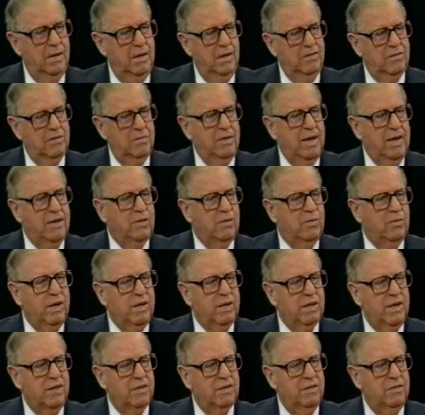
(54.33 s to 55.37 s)
He's a man who
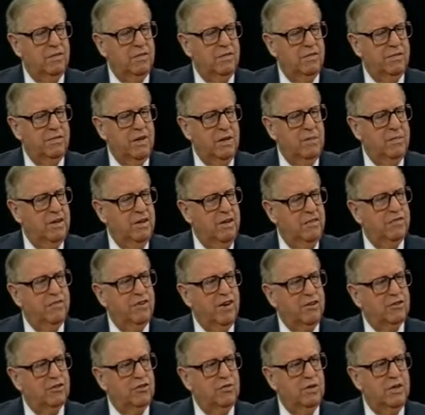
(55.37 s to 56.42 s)
went under very many
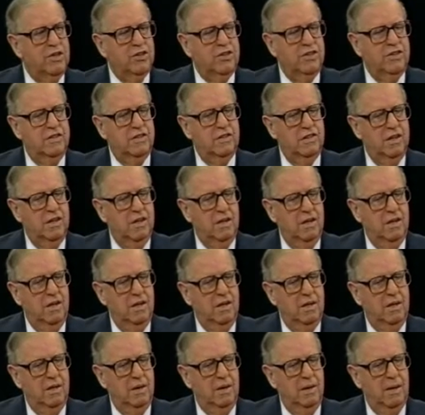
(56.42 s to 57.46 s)
fluctuations.
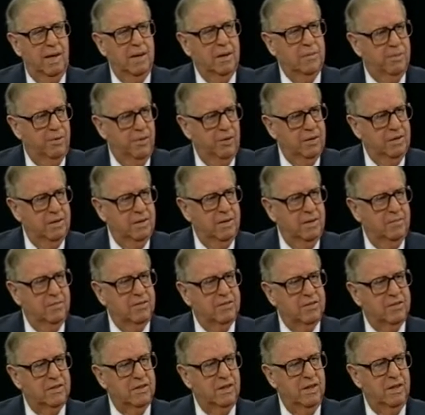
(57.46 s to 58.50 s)
I appointed him
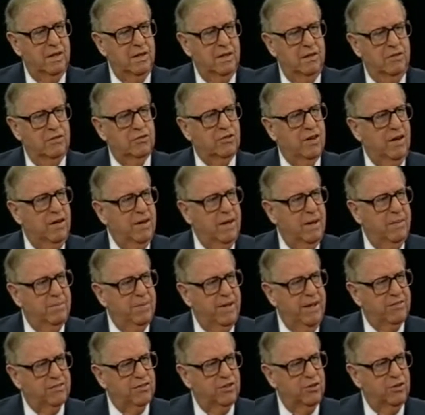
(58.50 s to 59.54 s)
as Israeli
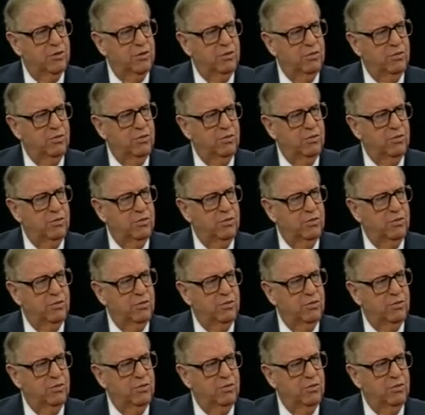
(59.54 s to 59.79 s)
ambassador to the